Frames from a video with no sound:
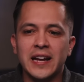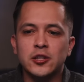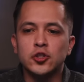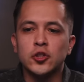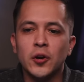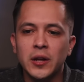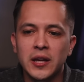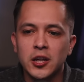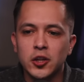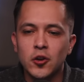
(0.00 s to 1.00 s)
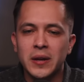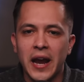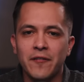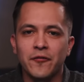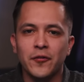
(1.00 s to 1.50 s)
exerting human
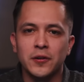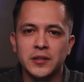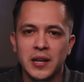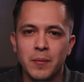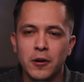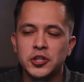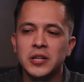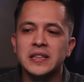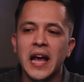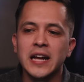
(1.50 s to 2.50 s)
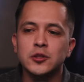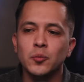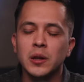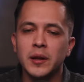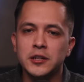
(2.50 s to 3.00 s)
effort and emotion.
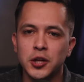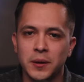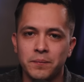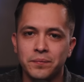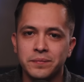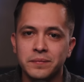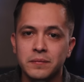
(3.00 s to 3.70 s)
That's religion.